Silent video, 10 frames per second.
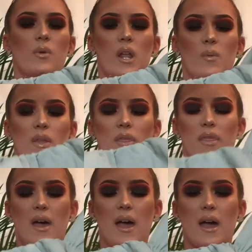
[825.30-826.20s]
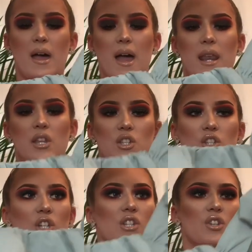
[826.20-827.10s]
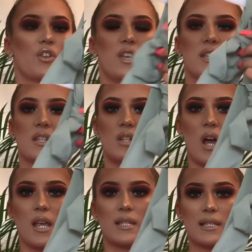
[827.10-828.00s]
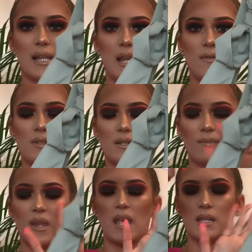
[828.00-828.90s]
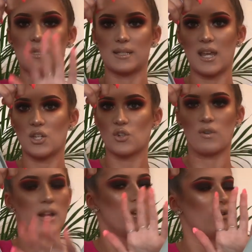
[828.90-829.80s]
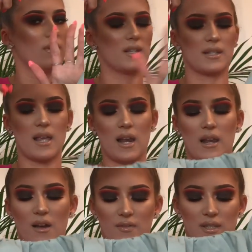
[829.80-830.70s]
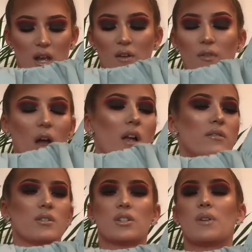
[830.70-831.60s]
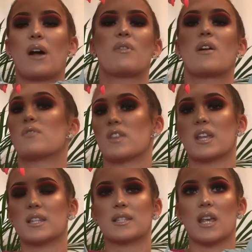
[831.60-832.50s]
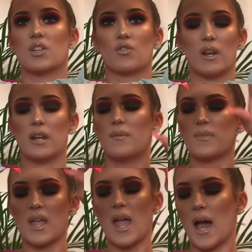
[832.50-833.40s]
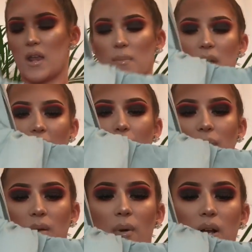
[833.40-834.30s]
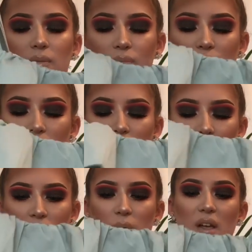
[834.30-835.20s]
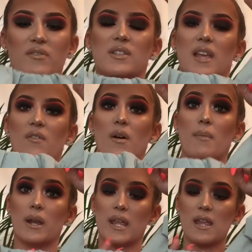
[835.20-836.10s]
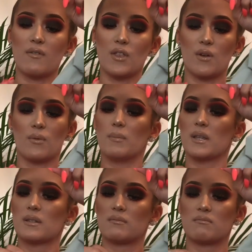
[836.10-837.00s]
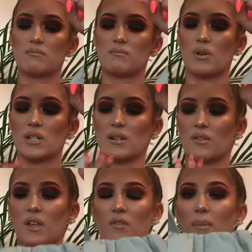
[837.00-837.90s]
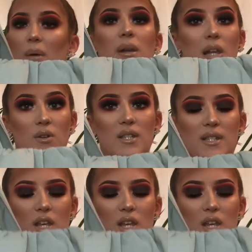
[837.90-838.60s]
when I went there, and it's just got these tie sleeves. It's sage green, obviously. I love sage. I could have everything in sage green and I'd be happy, but you know, we have to save our money, even though this pretty little thing have come out with loads of